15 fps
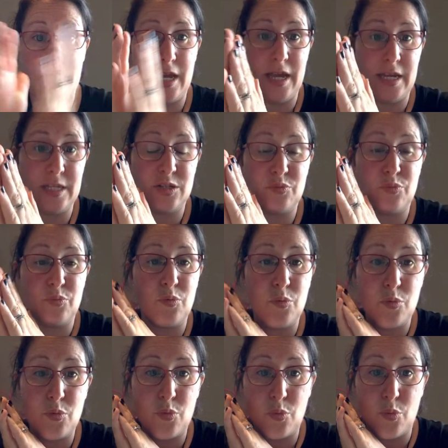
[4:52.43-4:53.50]
is
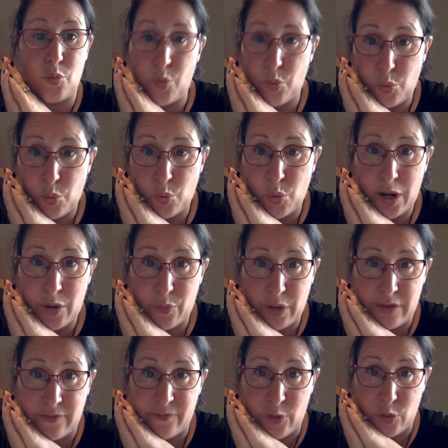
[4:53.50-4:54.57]
what
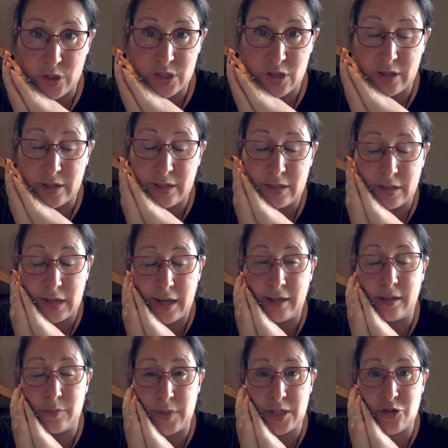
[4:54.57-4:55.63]
we focus on in
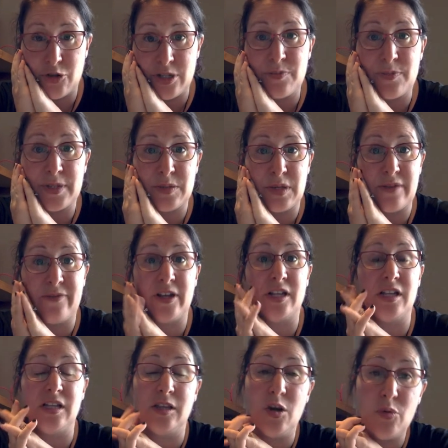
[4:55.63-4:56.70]
elementary,
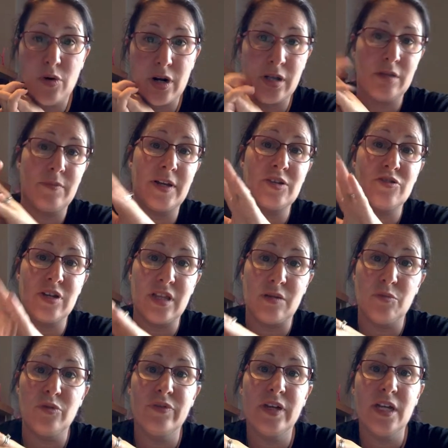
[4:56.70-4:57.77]
specifically lower elementary, and
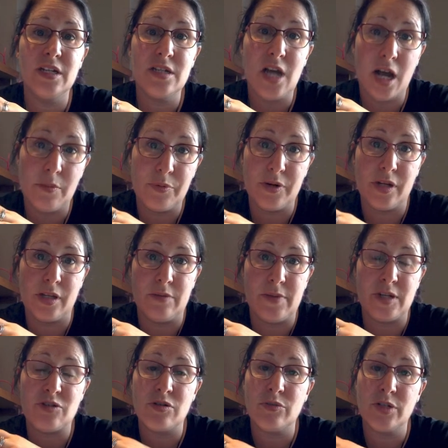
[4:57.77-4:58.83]
then moving into upper
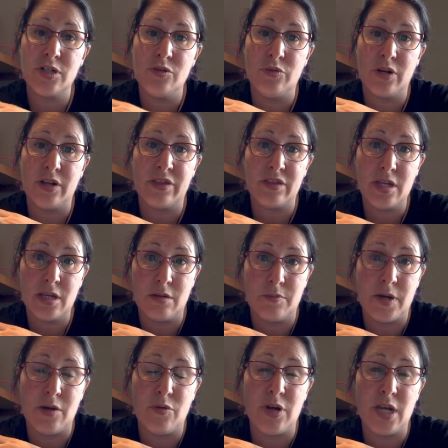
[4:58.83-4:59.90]
elementary, what you want to think
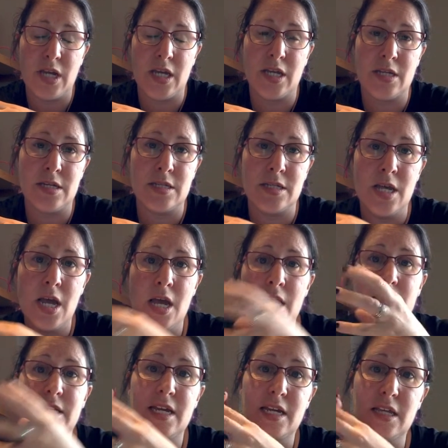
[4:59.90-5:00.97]
about is
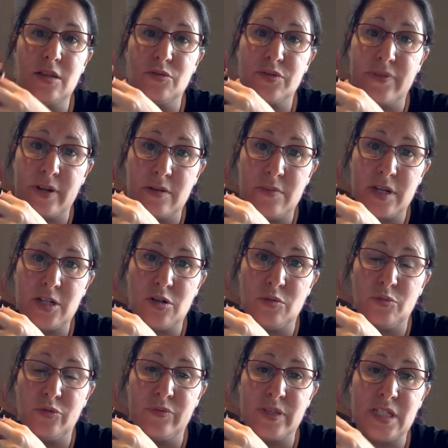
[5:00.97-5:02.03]
taking those fundamental
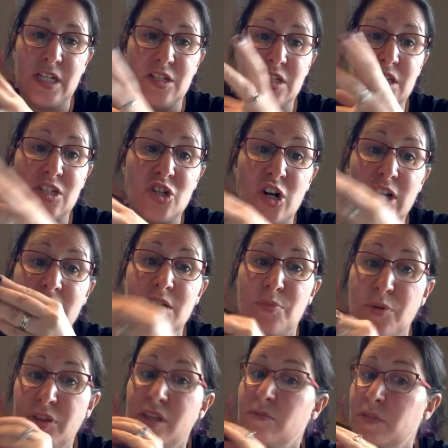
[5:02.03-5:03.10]
movement skills and starting to
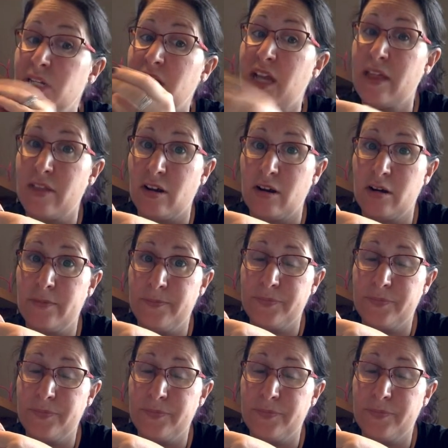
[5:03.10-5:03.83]
put them together